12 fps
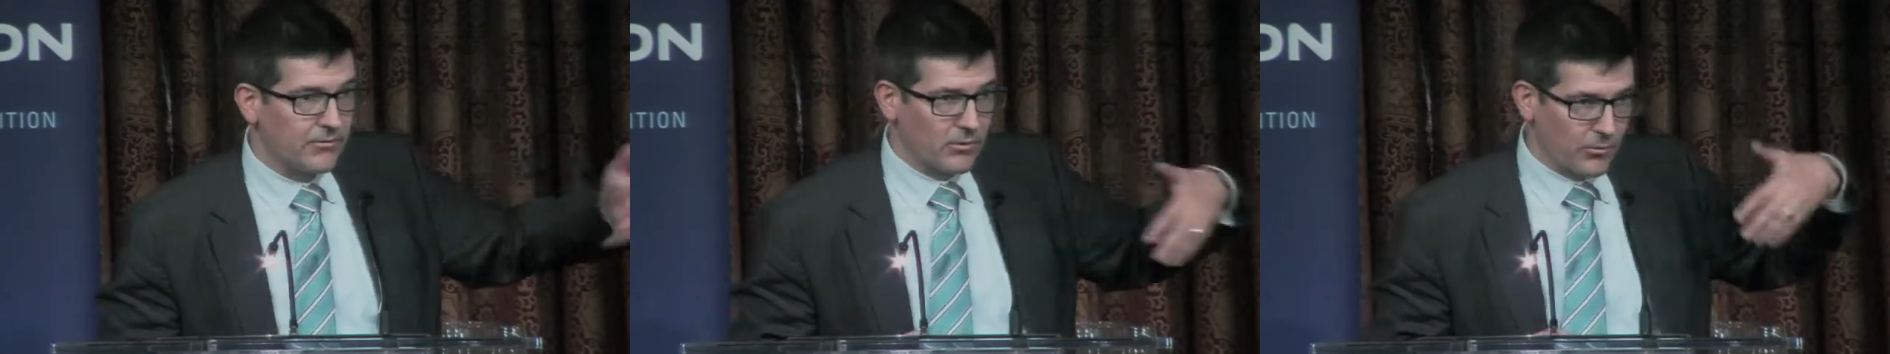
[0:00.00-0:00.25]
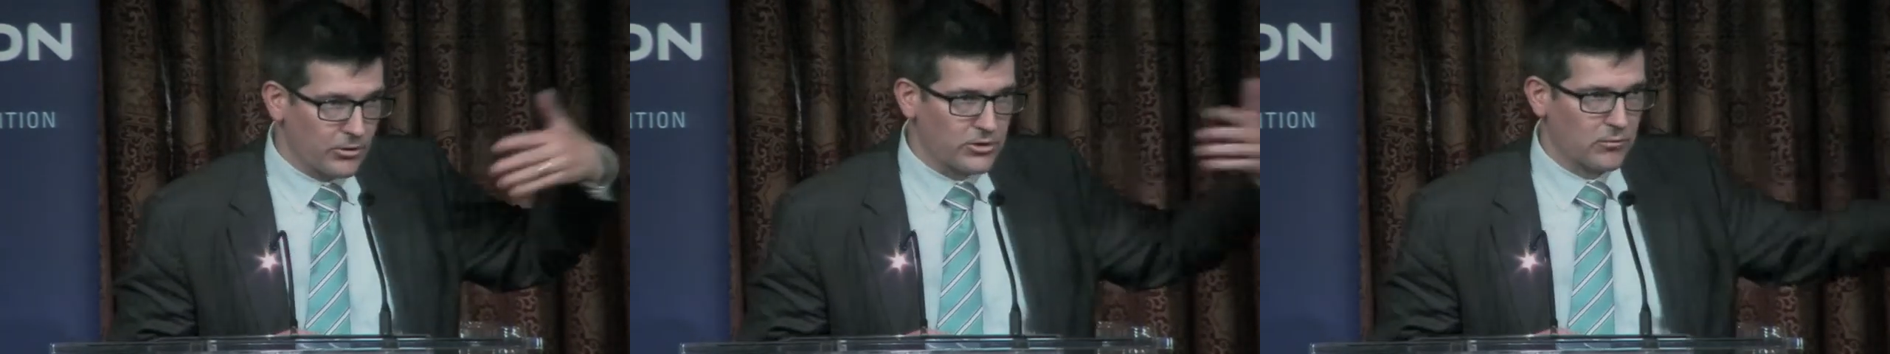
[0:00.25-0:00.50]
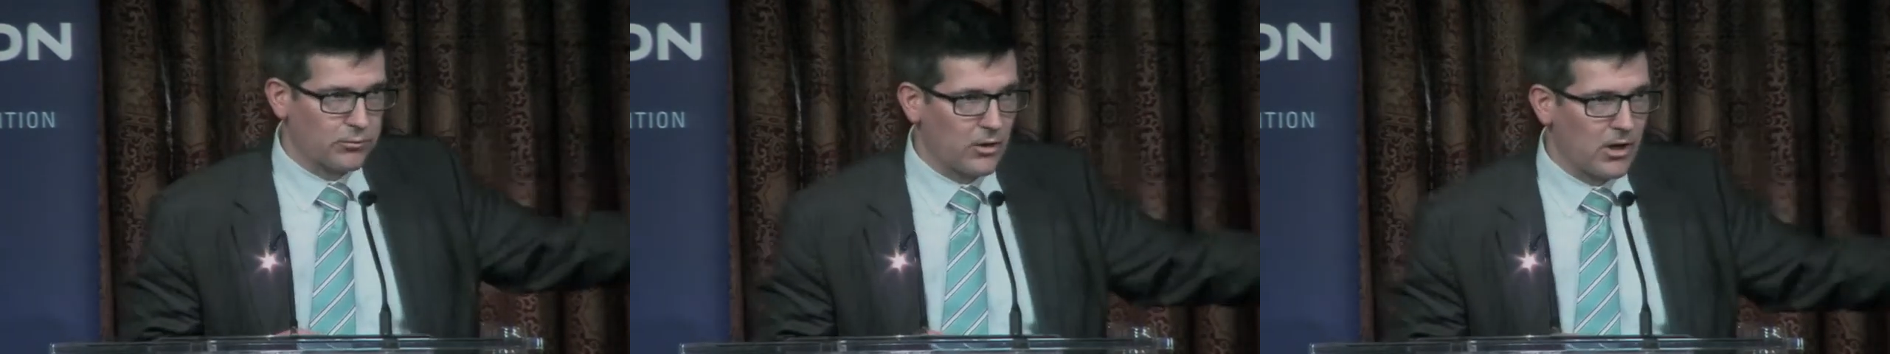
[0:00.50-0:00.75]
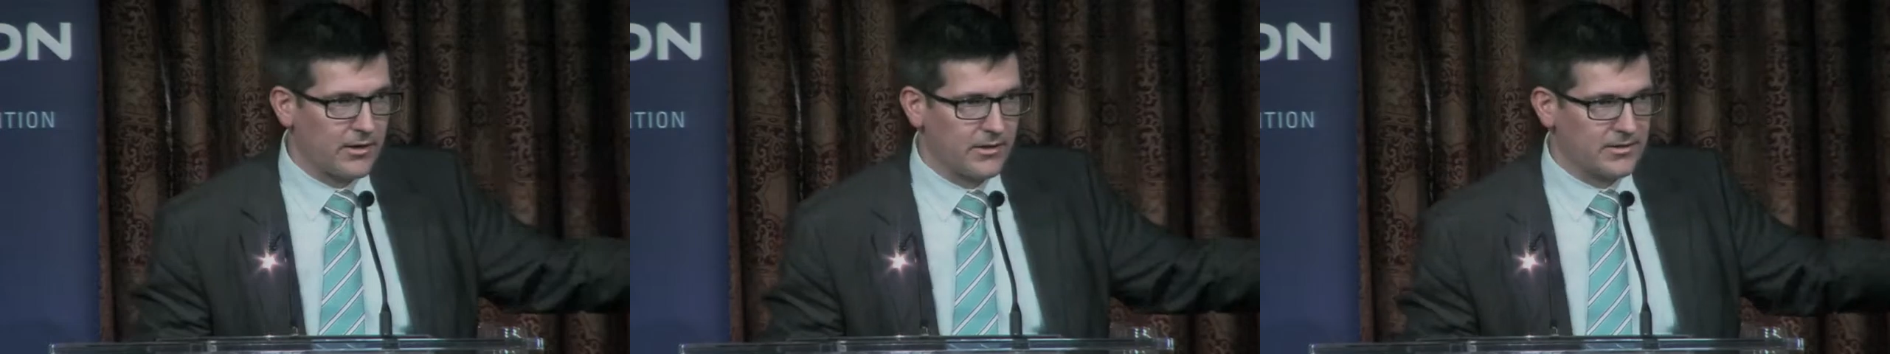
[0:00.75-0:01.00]
commercial
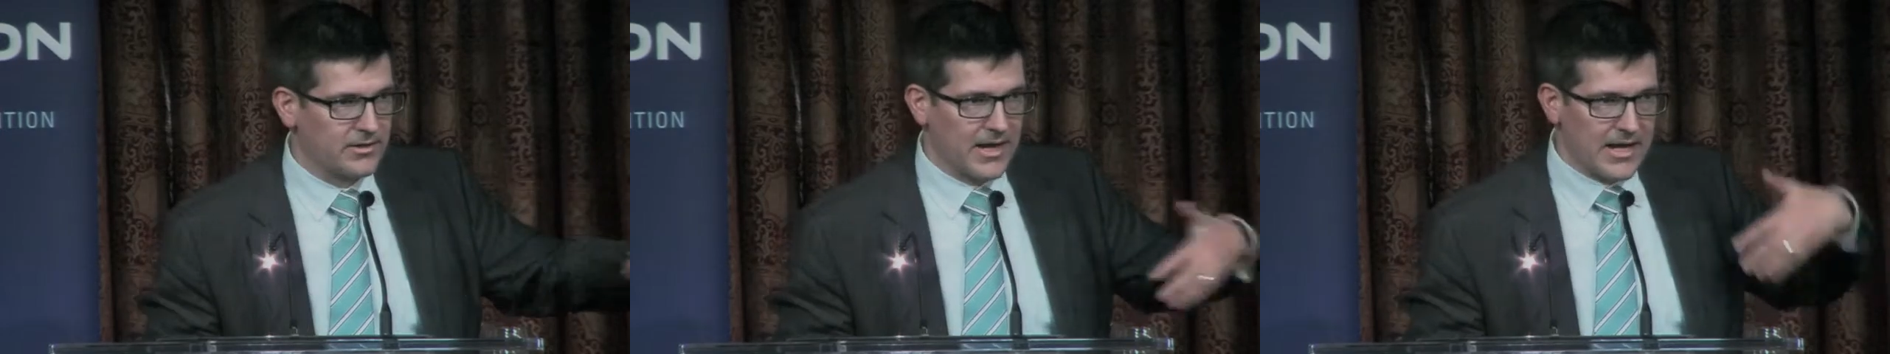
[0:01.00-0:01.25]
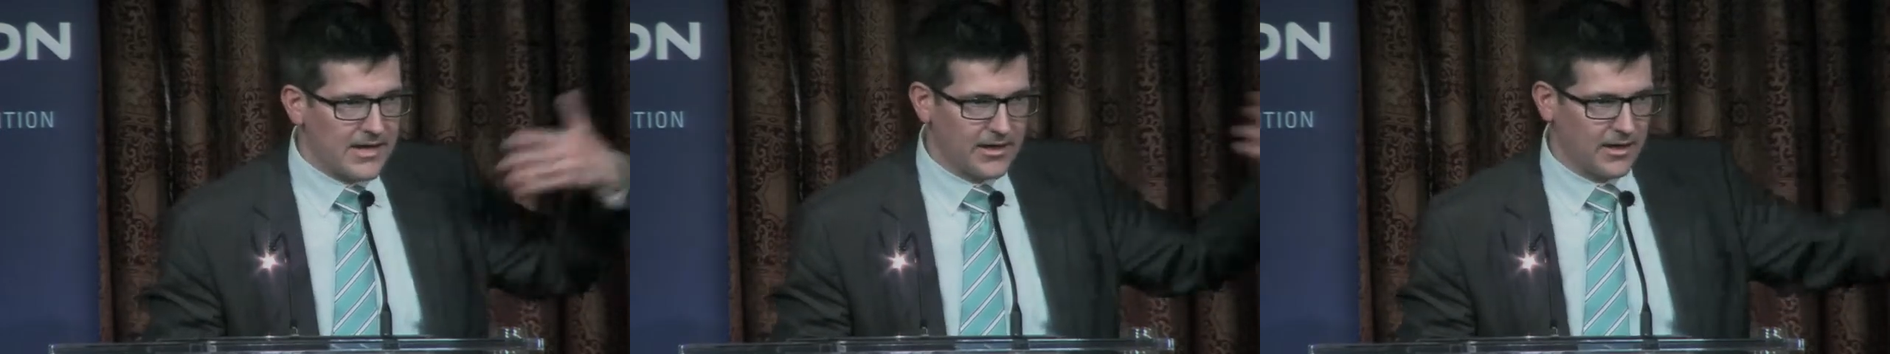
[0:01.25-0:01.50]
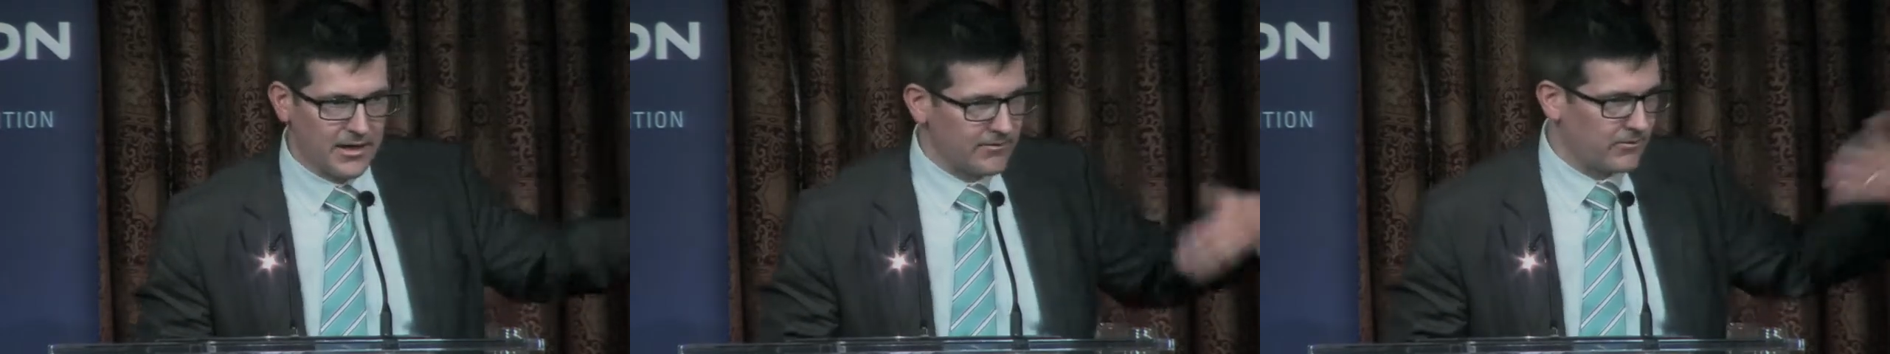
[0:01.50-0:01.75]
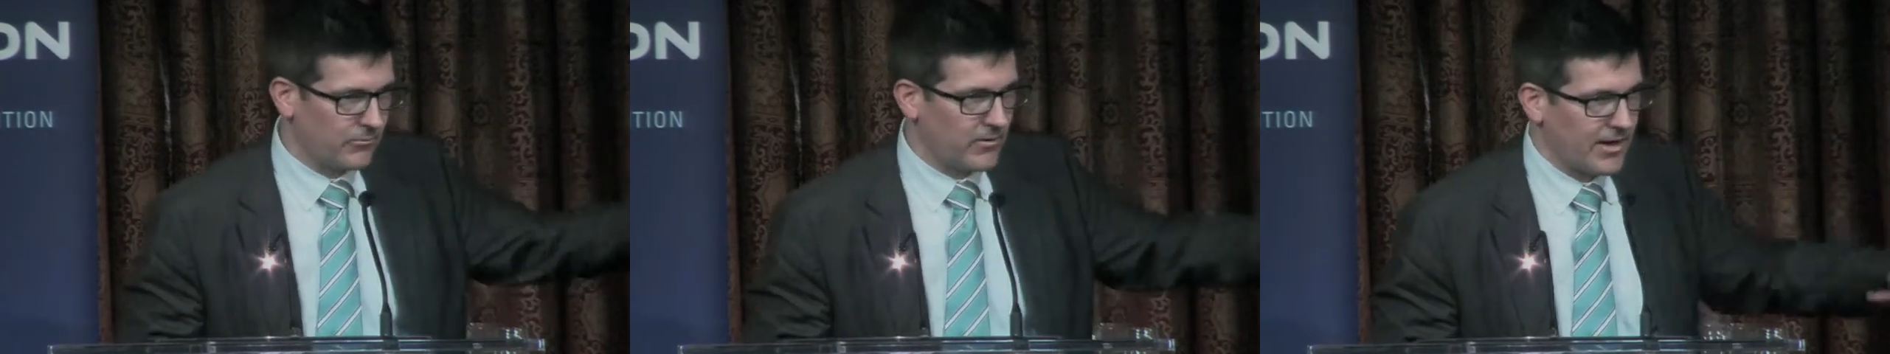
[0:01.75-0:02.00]
products in any kind of
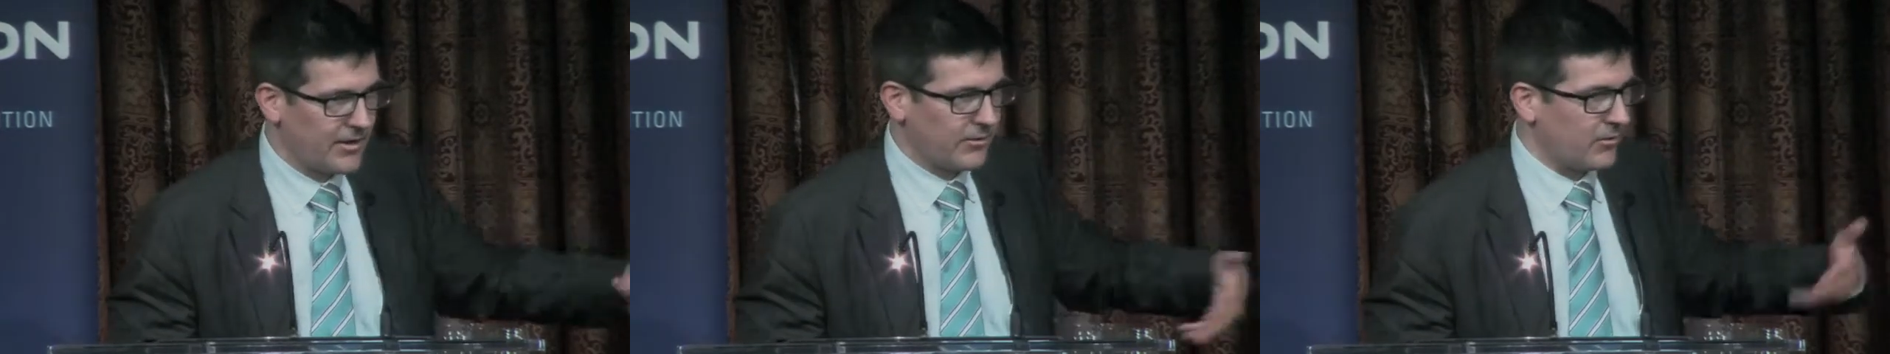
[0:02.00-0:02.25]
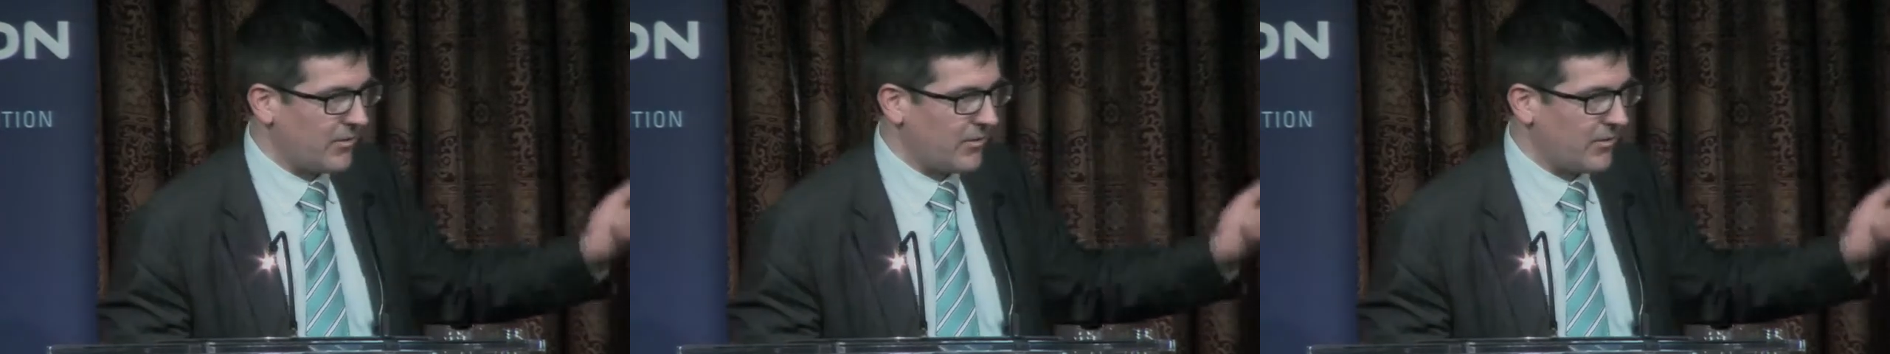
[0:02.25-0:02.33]
a regular